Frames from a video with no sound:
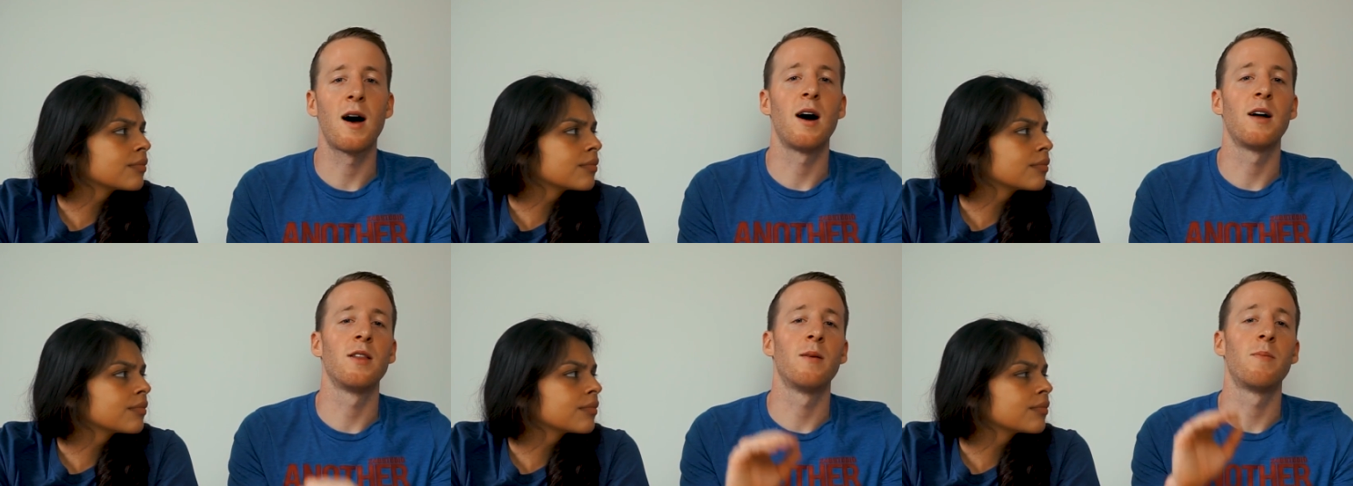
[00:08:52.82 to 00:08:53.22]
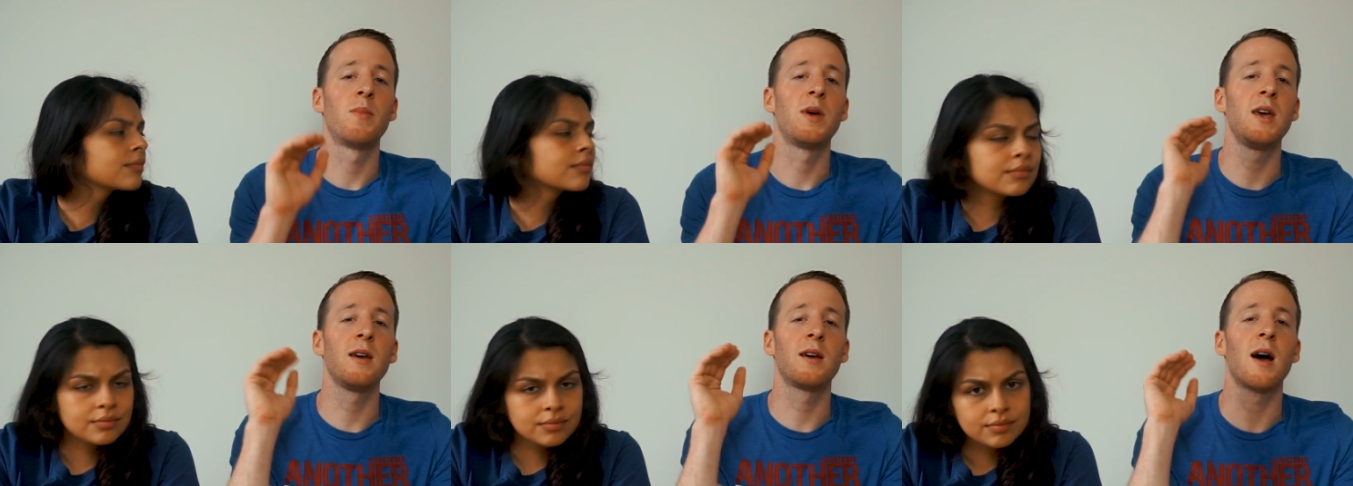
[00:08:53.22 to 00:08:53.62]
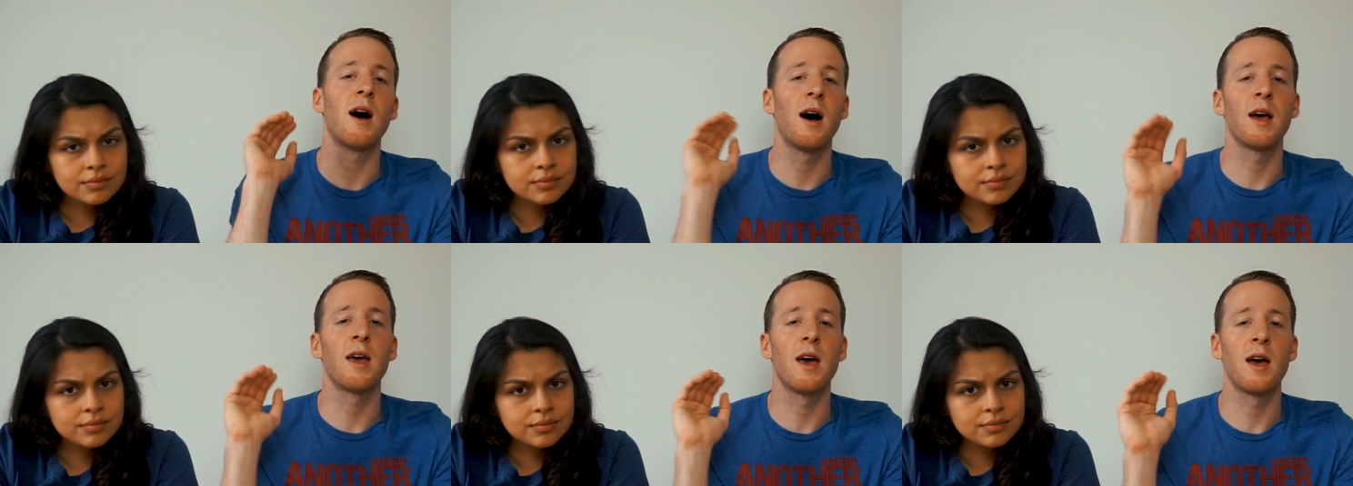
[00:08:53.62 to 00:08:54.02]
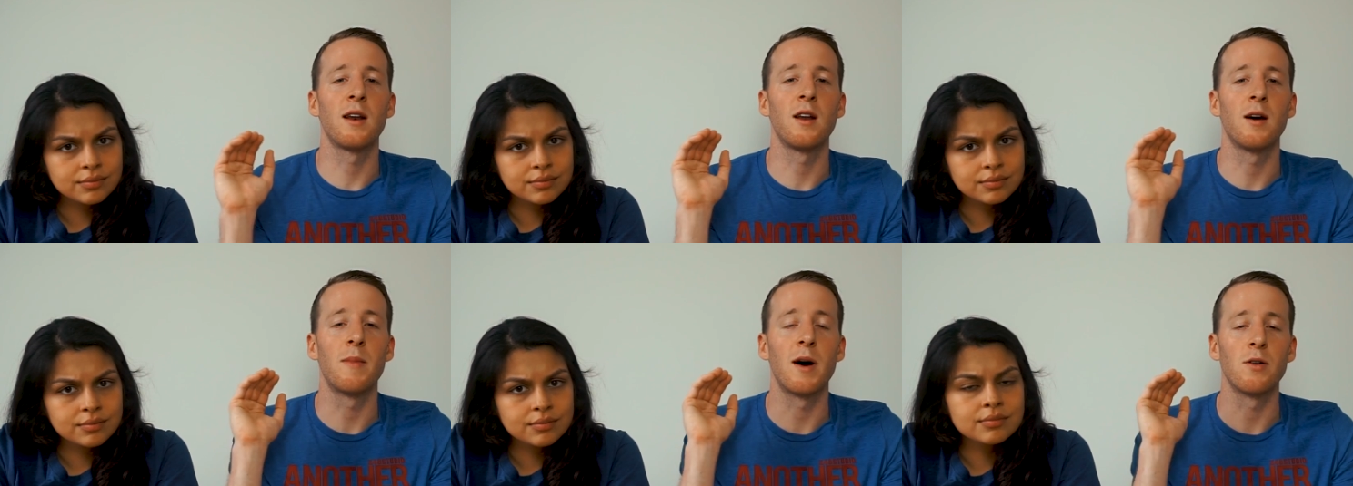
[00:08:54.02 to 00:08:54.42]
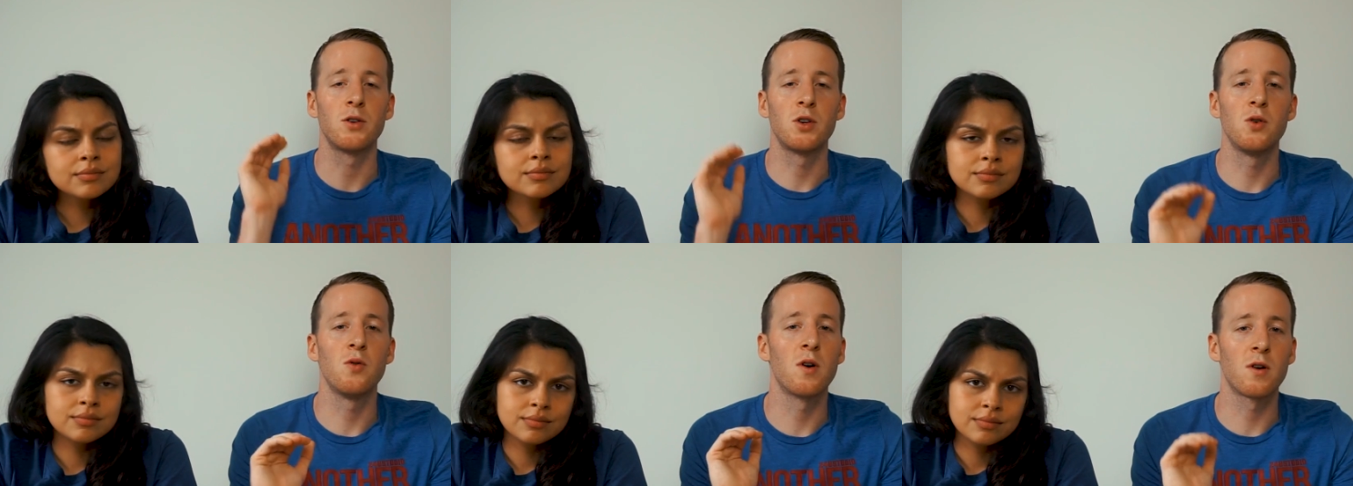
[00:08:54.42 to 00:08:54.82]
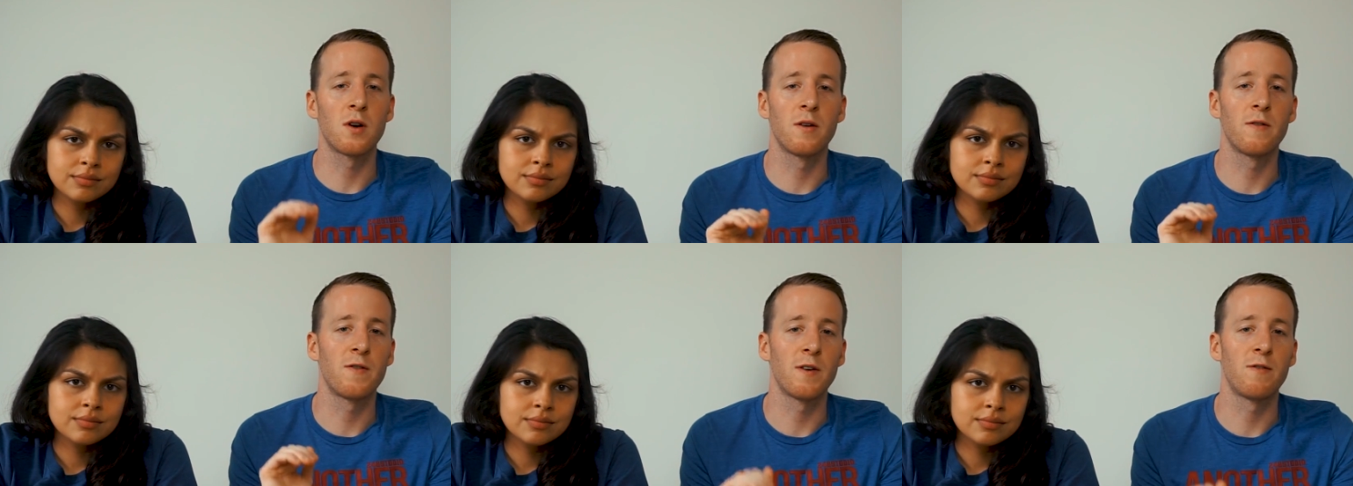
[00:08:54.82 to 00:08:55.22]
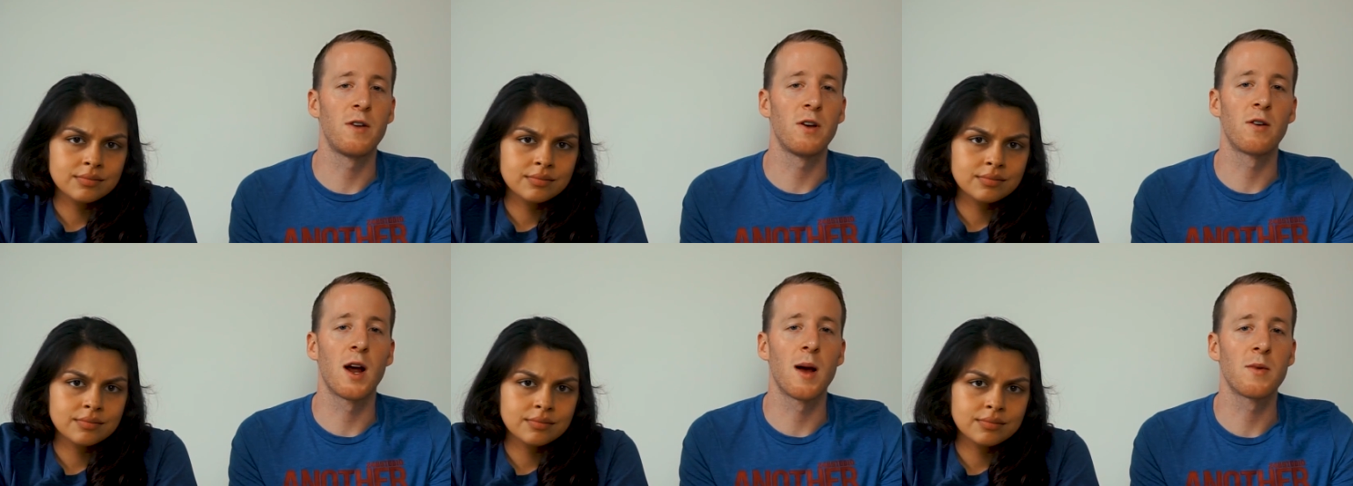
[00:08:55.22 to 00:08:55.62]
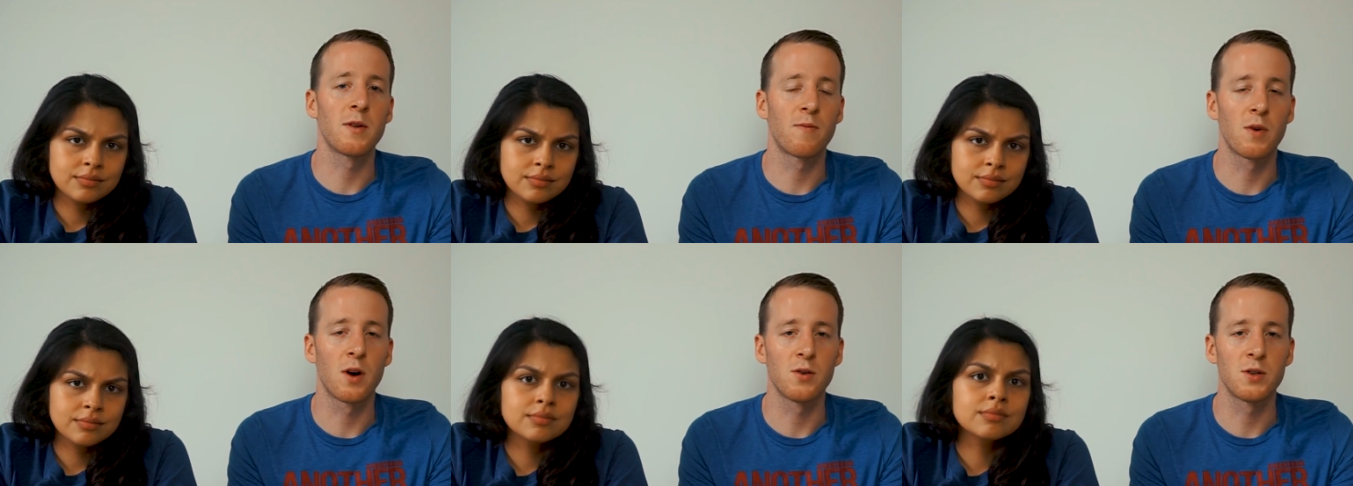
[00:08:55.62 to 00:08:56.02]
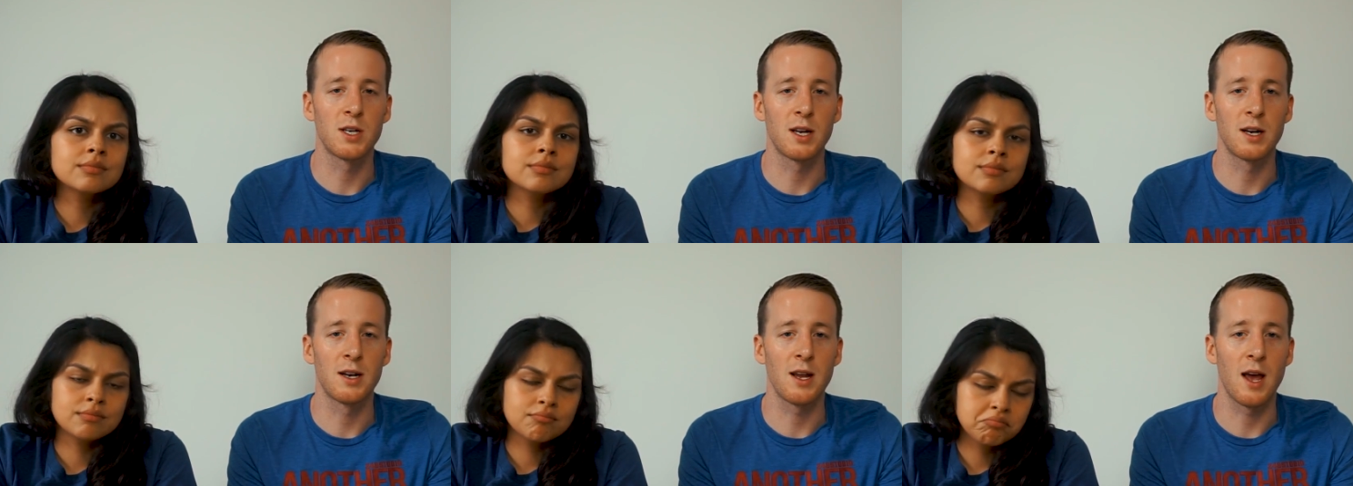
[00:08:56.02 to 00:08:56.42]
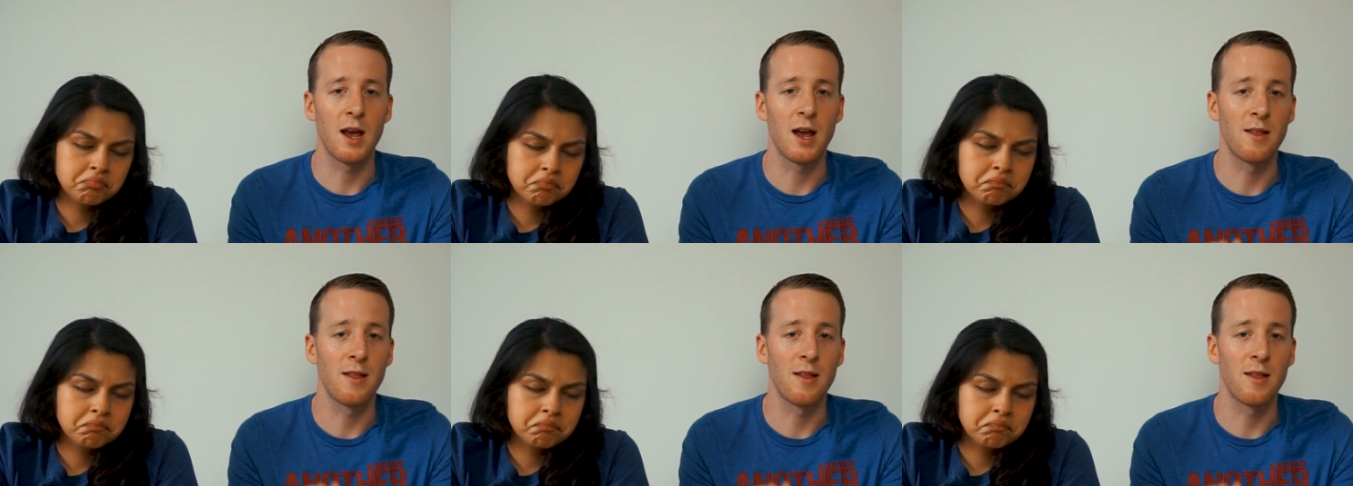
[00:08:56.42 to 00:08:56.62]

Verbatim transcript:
Speaker 1: on the peak high end, about 250 grams of protein a day.